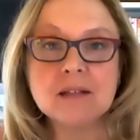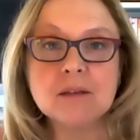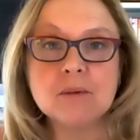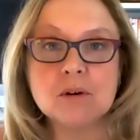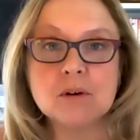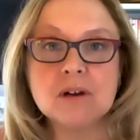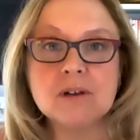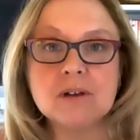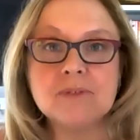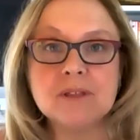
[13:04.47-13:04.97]
the
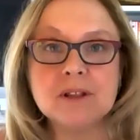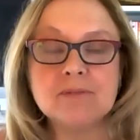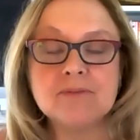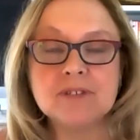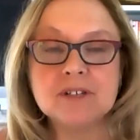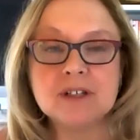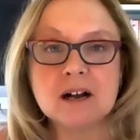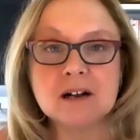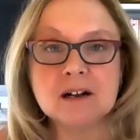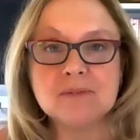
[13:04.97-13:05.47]
work of other
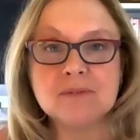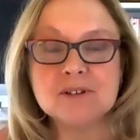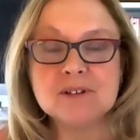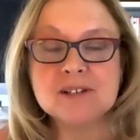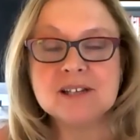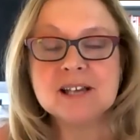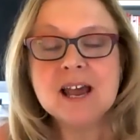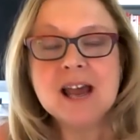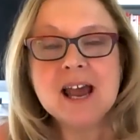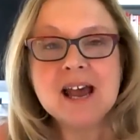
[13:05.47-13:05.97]

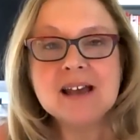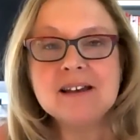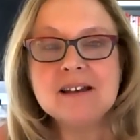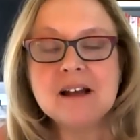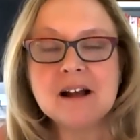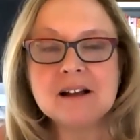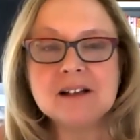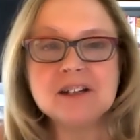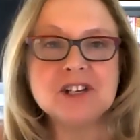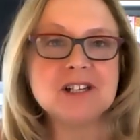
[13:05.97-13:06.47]
photographers and
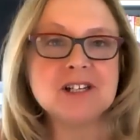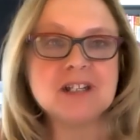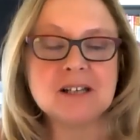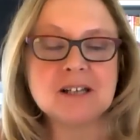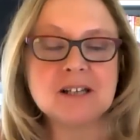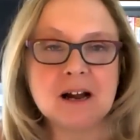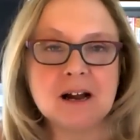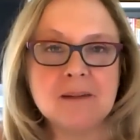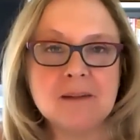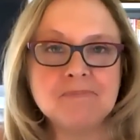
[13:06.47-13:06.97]
not just
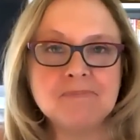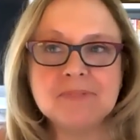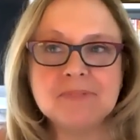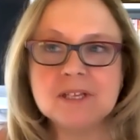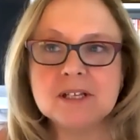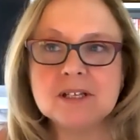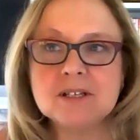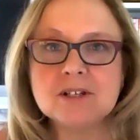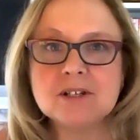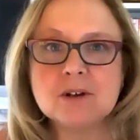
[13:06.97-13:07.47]
um,
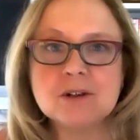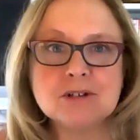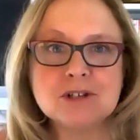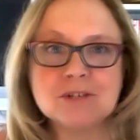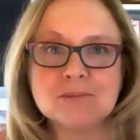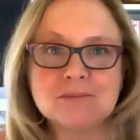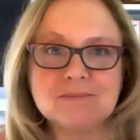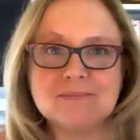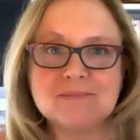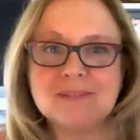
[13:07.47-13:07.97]
the
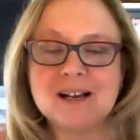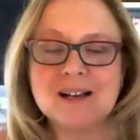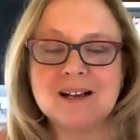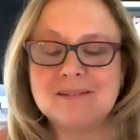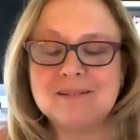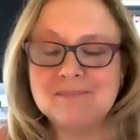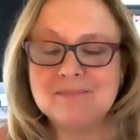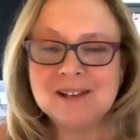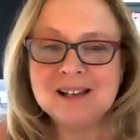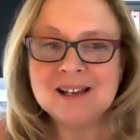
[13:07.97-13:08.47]
social,
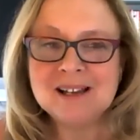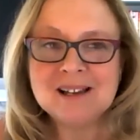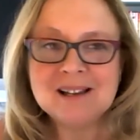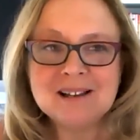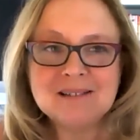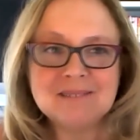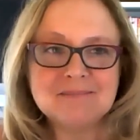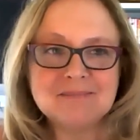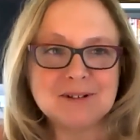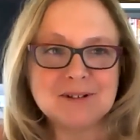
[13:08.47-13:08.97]
uh,
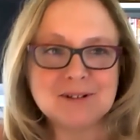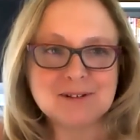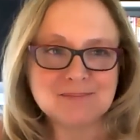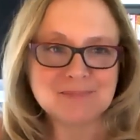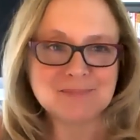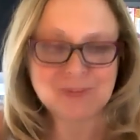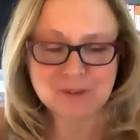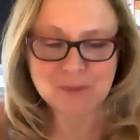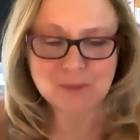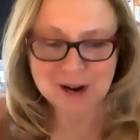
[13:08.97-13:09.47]

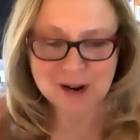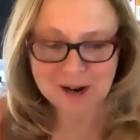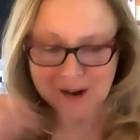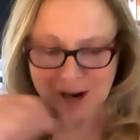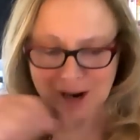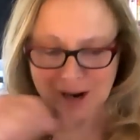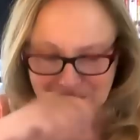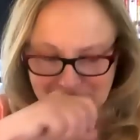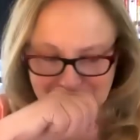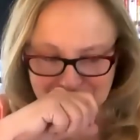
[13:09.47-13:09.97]
if you want to
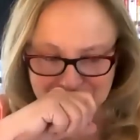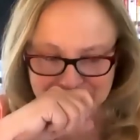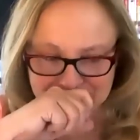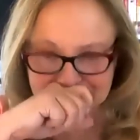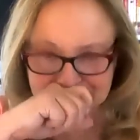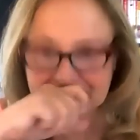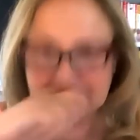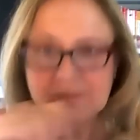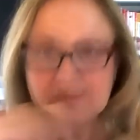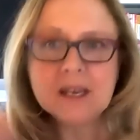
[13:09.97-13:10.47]
call them
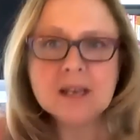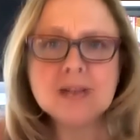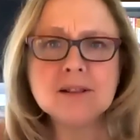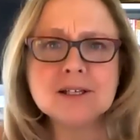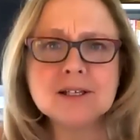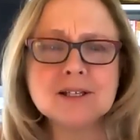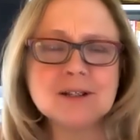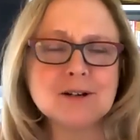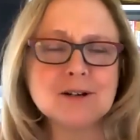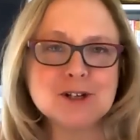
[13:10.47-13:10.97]
the
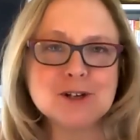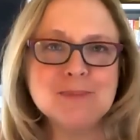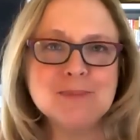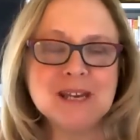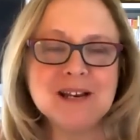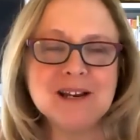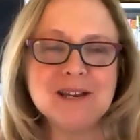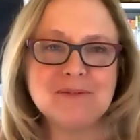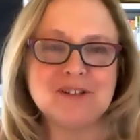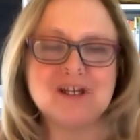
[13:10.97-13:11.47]
social
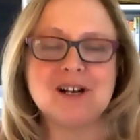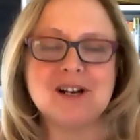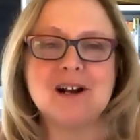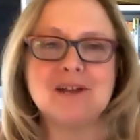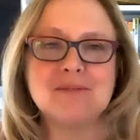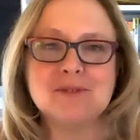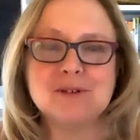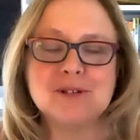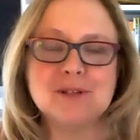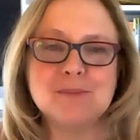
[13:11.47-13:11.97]
media
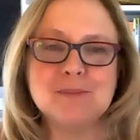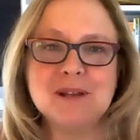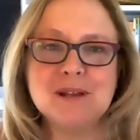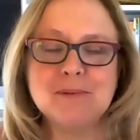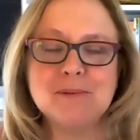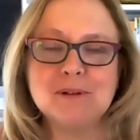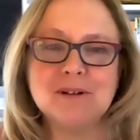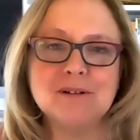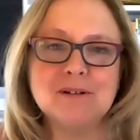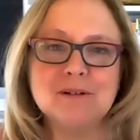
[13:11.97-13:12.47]
photographers, the
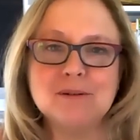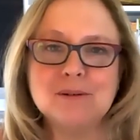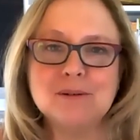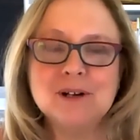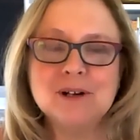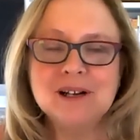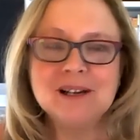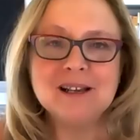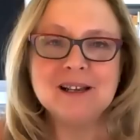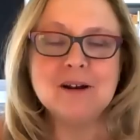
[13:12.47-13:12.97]
people who
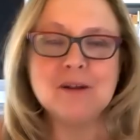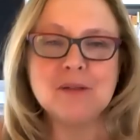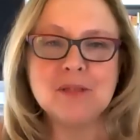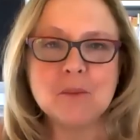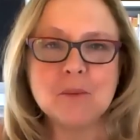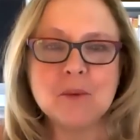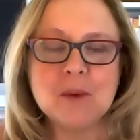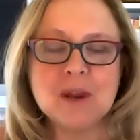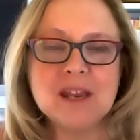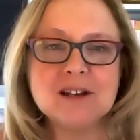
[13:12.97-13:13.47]
you know
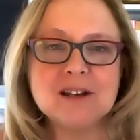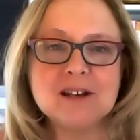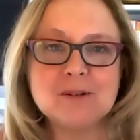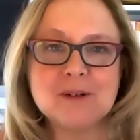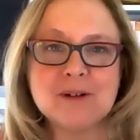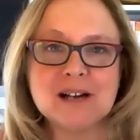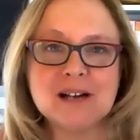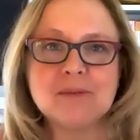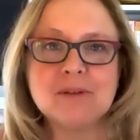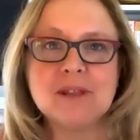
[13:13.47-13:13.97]
that we
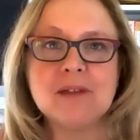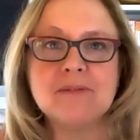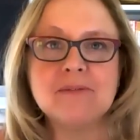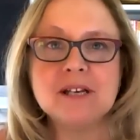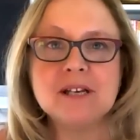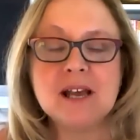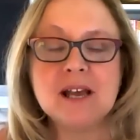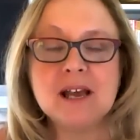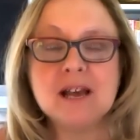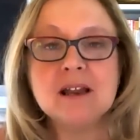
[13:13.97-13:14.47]
interact with every
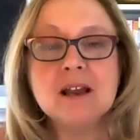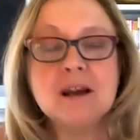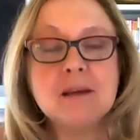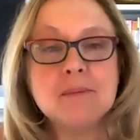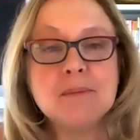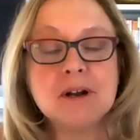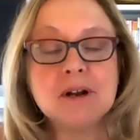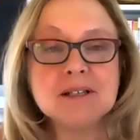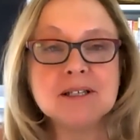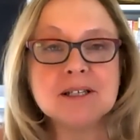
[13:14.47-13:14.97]
day,
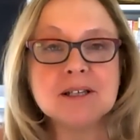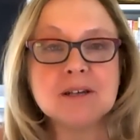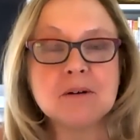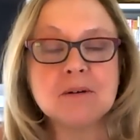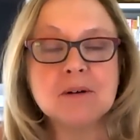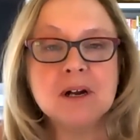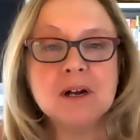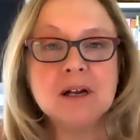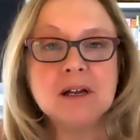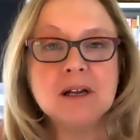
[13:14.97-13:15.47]
but
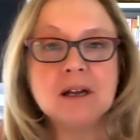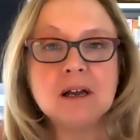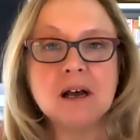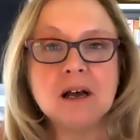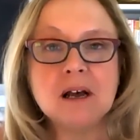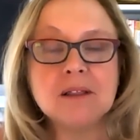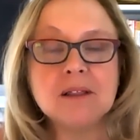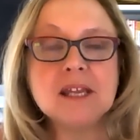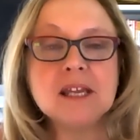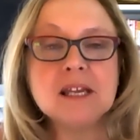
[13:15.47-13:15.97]
also
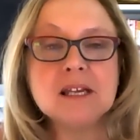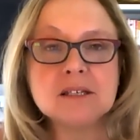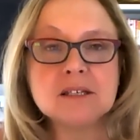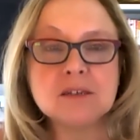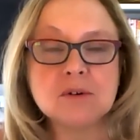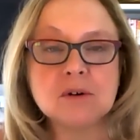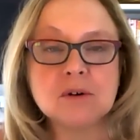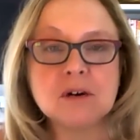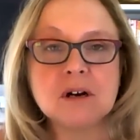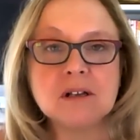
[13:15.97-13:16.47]
uh, the
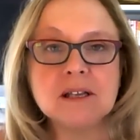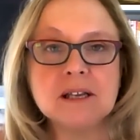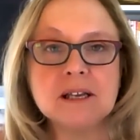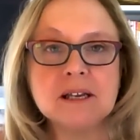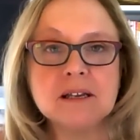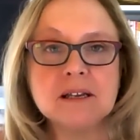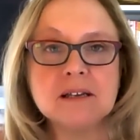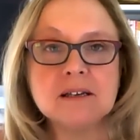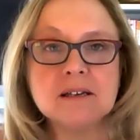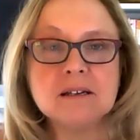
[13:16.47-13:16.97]

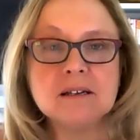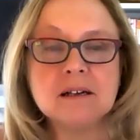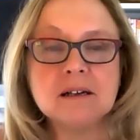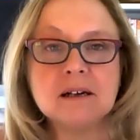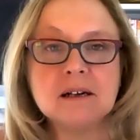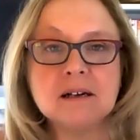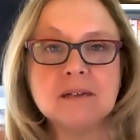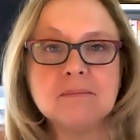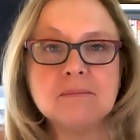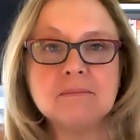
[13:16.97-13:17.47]
historically
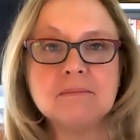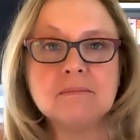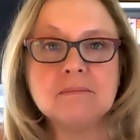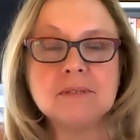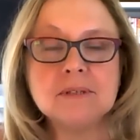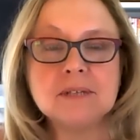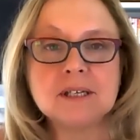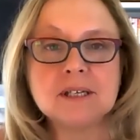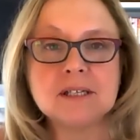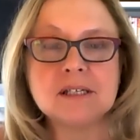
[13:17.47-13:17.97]
uh,
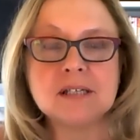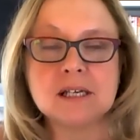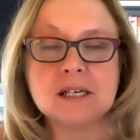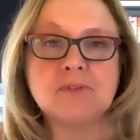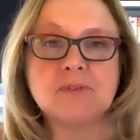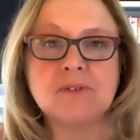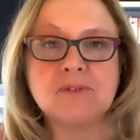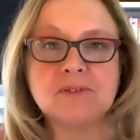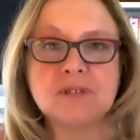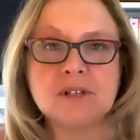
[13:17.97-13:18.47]

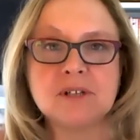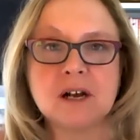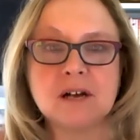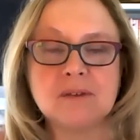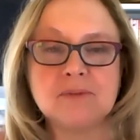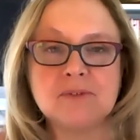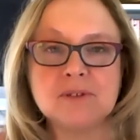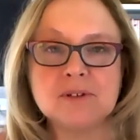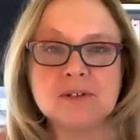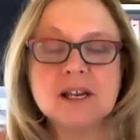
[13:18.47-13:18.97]
successful
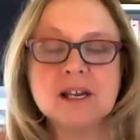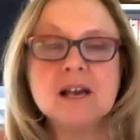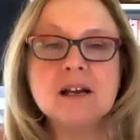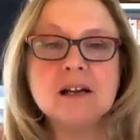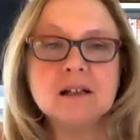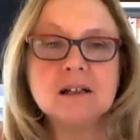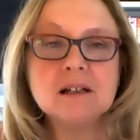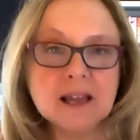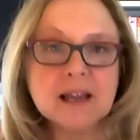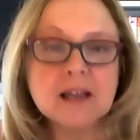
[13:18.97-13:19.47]
photographers
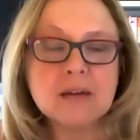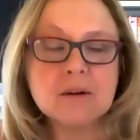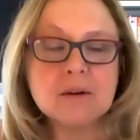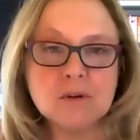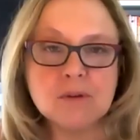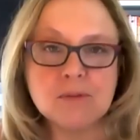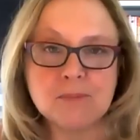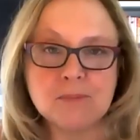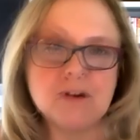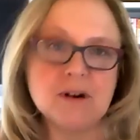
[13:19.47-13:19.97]
like
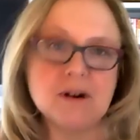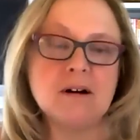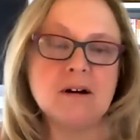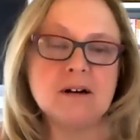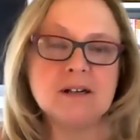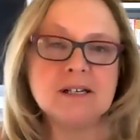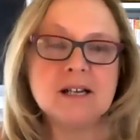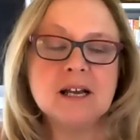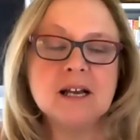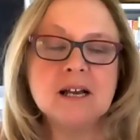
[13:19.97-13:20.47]
Ruth
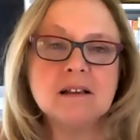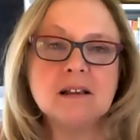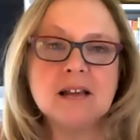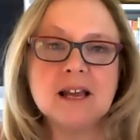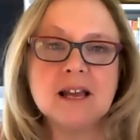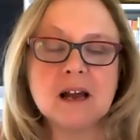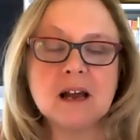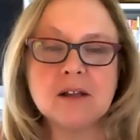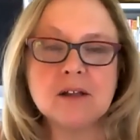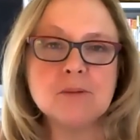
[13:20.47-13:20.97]
Bernhard,
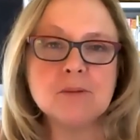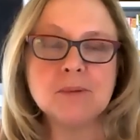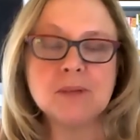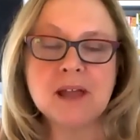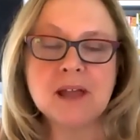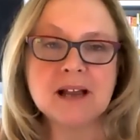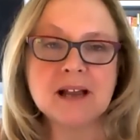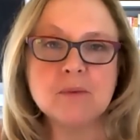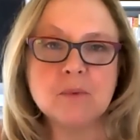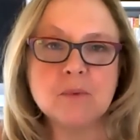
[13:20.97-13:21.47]
like other
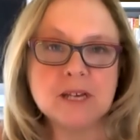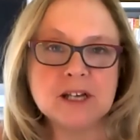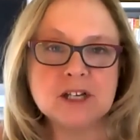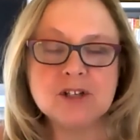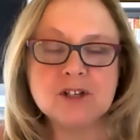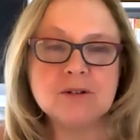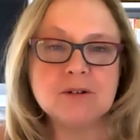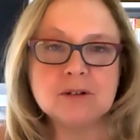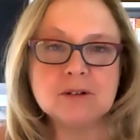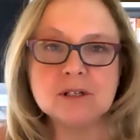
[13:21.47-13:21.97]
black and white
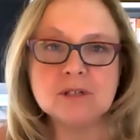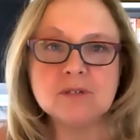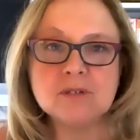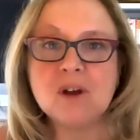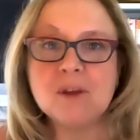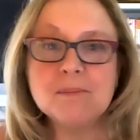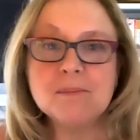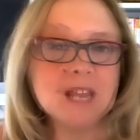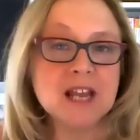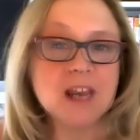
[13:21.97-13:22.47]
shooters
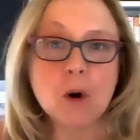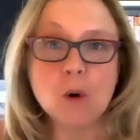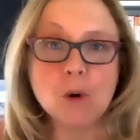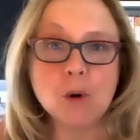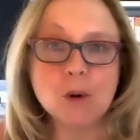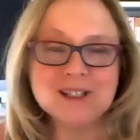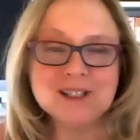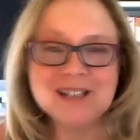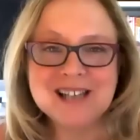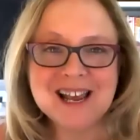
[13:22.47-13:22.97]
from the
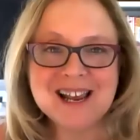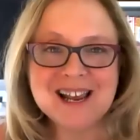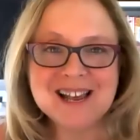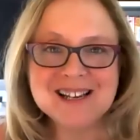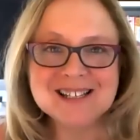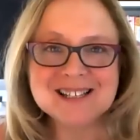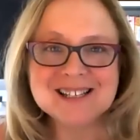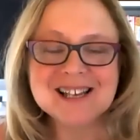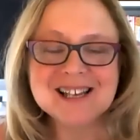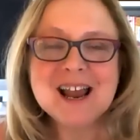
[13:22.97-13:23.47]
old
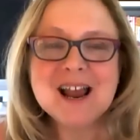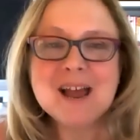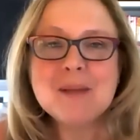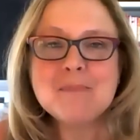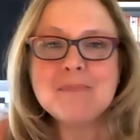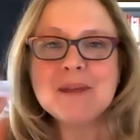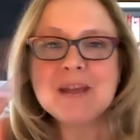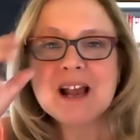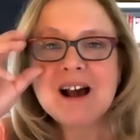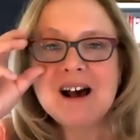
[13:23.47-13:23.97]
days,
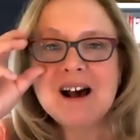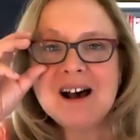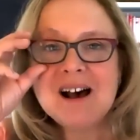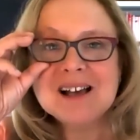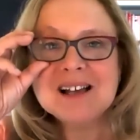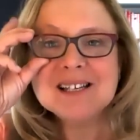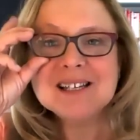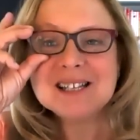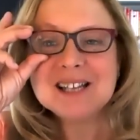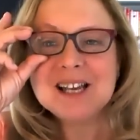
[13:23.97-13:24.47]

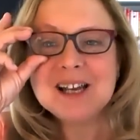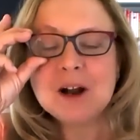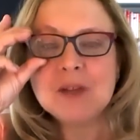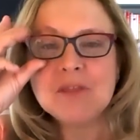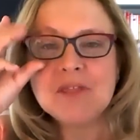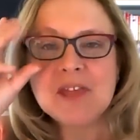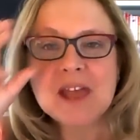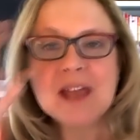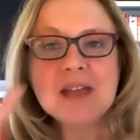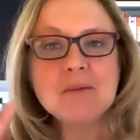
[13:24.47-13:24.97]
because you know
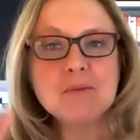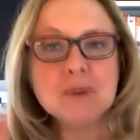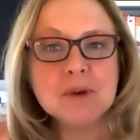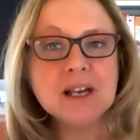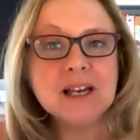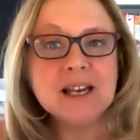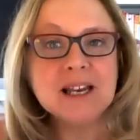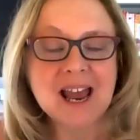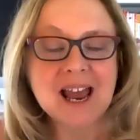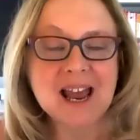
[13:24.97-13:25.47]
they
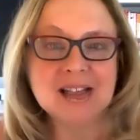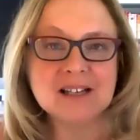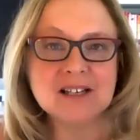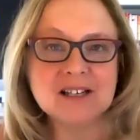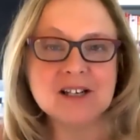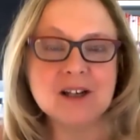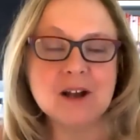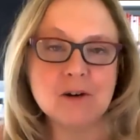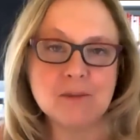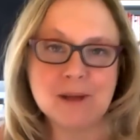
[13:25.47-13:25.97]
really had
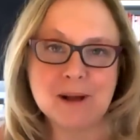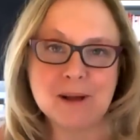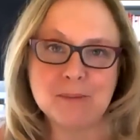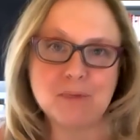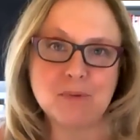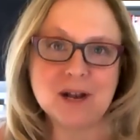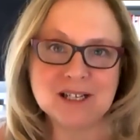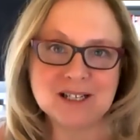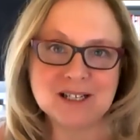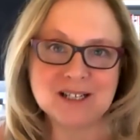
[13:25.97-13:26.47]
to know about
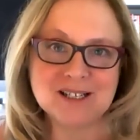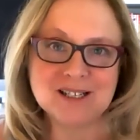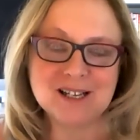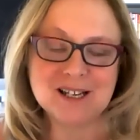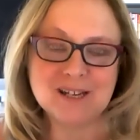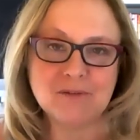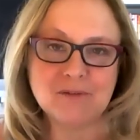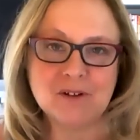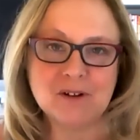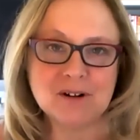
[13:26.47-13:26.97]
processing
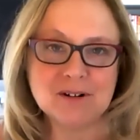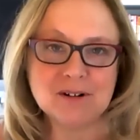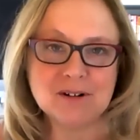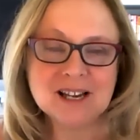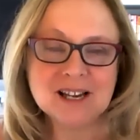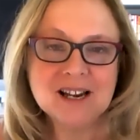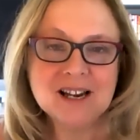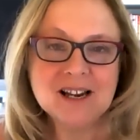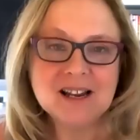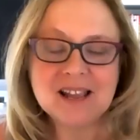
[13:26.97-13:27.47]
their photos.